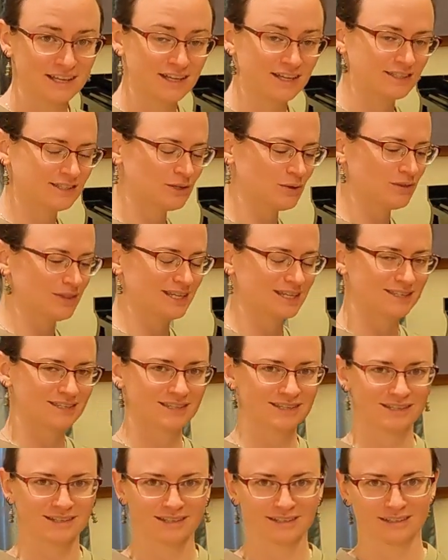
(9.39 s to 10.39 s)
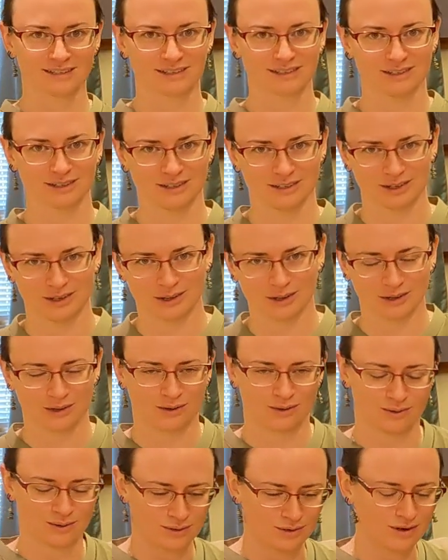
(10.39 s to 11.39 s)
So this
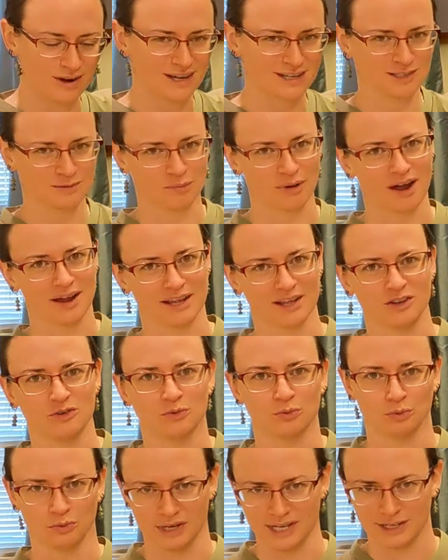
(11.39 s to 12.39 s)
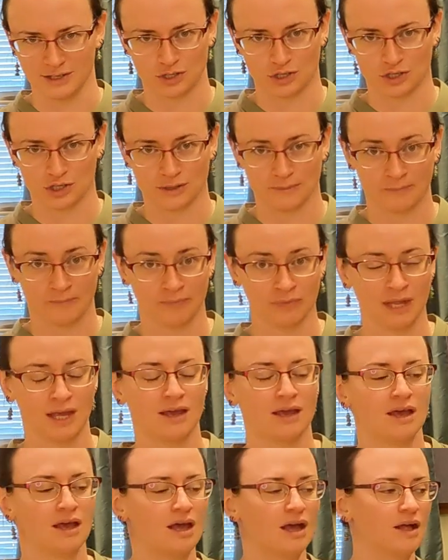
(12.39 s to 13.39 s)
crossbody reach.
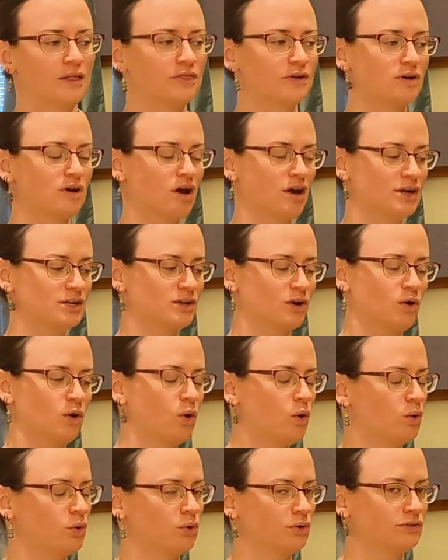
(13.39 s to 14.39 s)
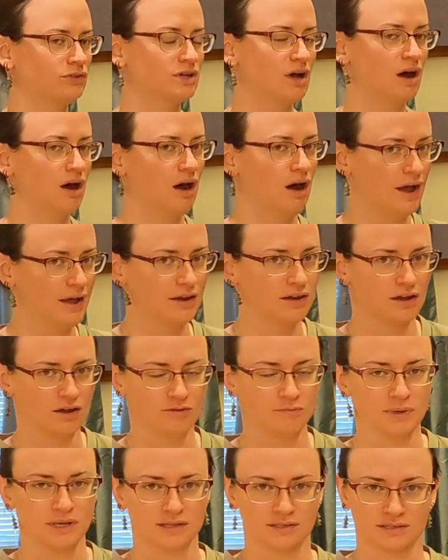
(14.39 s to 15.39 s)
There aren't a whole ton
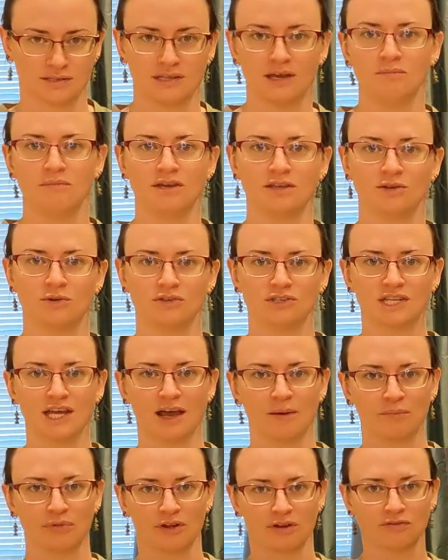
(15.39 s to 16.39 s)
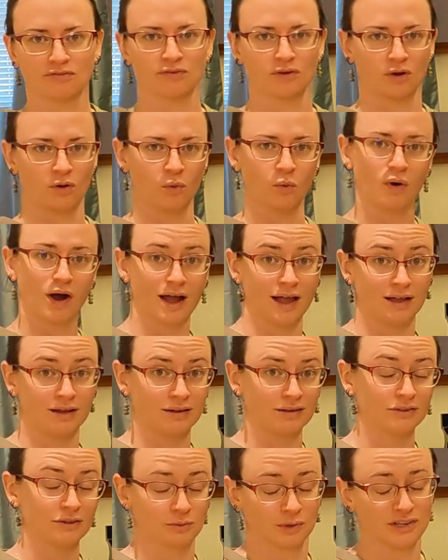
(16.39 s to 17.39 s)
of pieces that make you stay up there for a while.
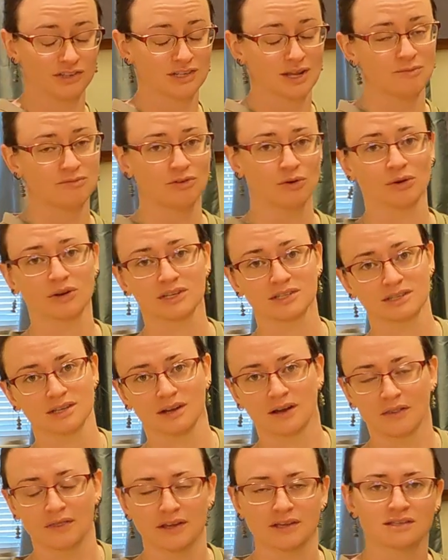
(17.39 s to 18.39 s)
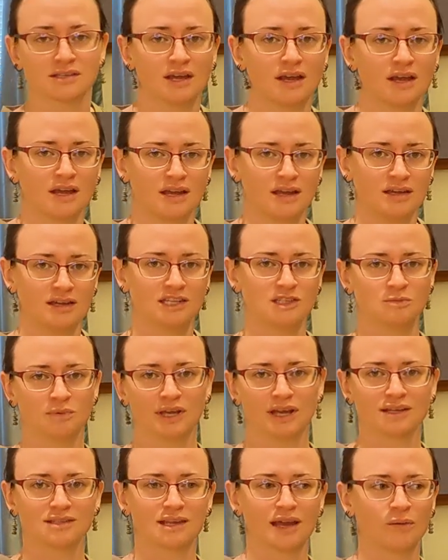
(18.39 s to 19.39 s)
And the reason I'm focusing on this is
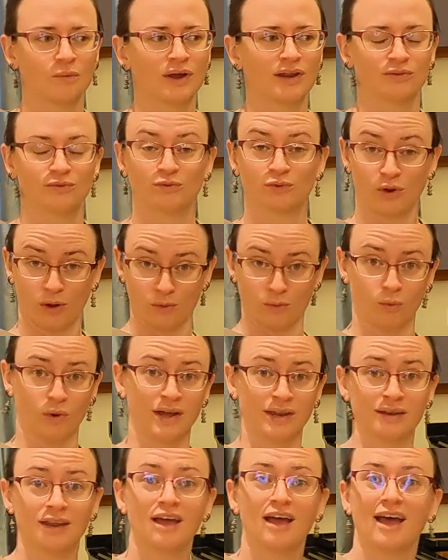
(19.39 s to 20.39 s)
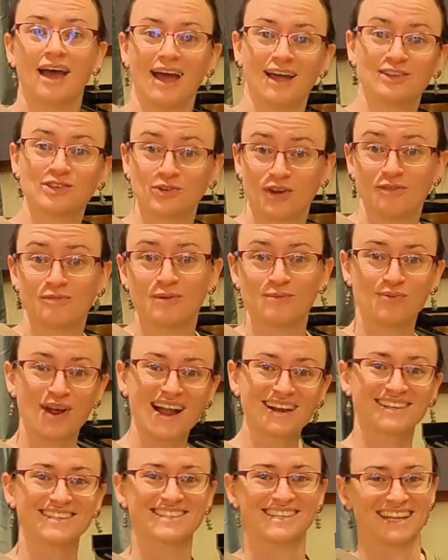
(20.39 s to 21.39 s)
because I went and wrote one. And so I've been
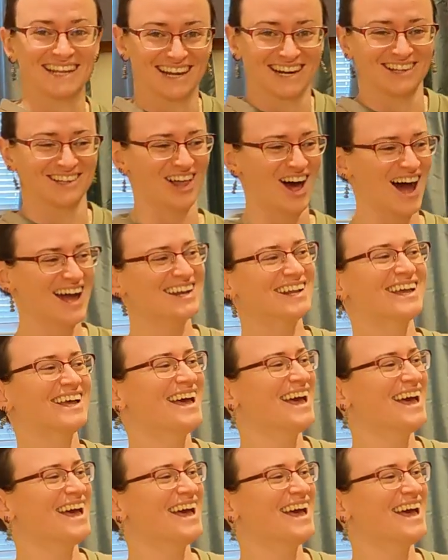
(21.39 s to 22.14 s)
practicing it a lot.